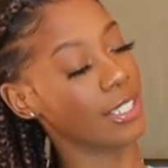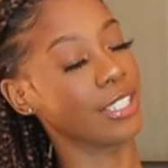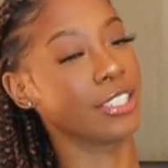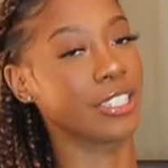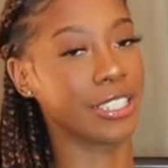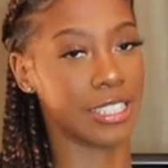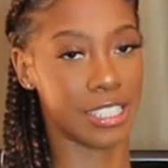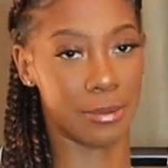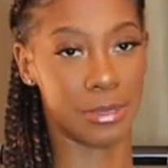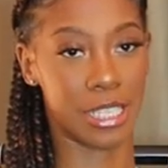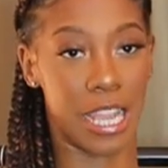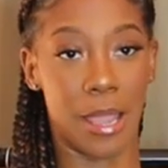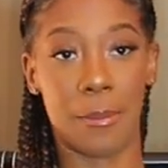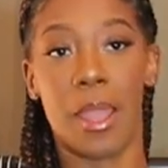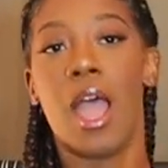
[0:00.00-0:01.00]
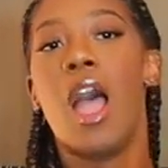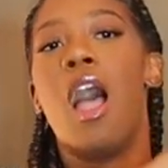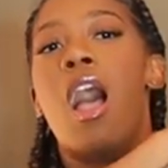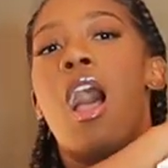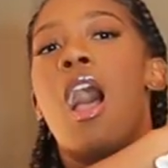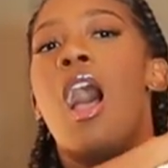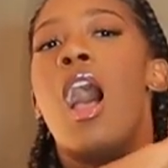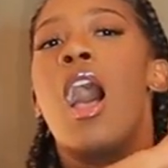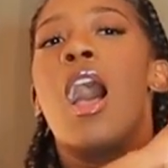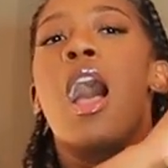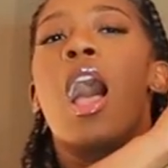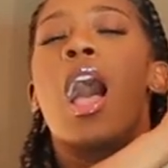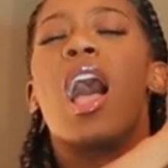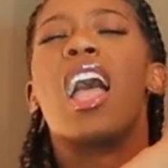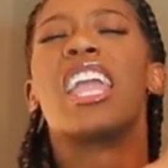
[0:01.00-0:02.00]
during the summertime?
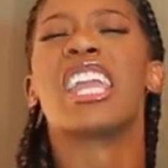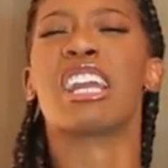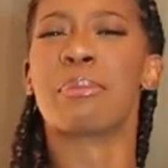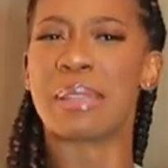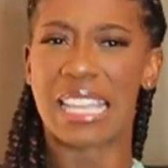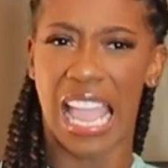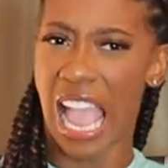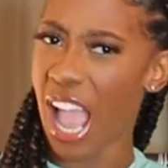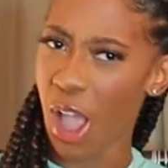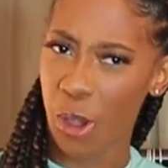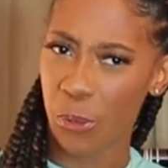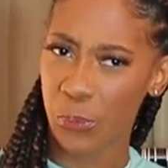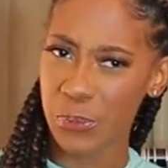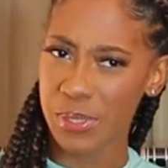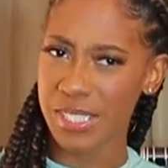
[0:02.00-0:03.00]
hear me out.